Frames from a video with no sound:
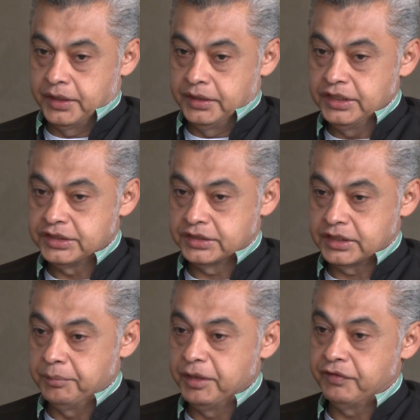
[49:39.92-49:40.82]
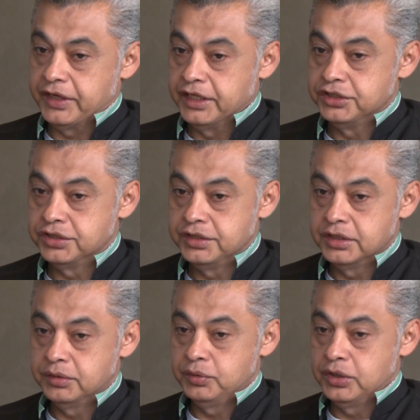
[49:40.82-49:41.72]
This coming financial
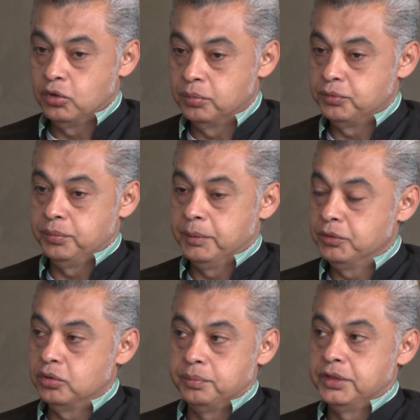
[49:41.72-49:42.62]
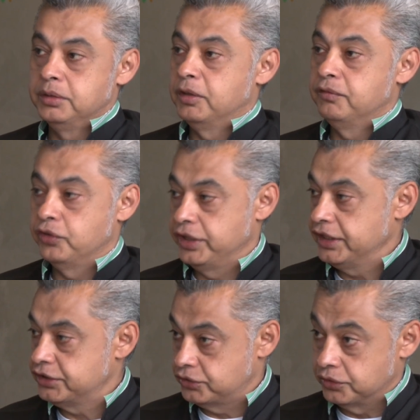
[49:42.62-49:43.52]
year, we hope to be able to open about
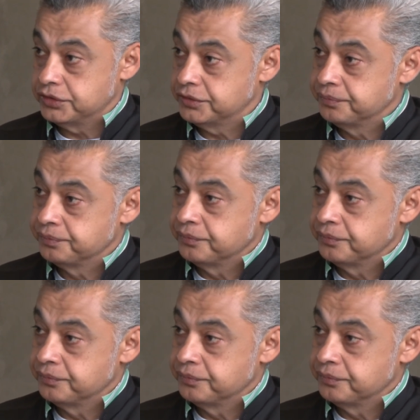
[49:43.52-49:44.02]
48 stores,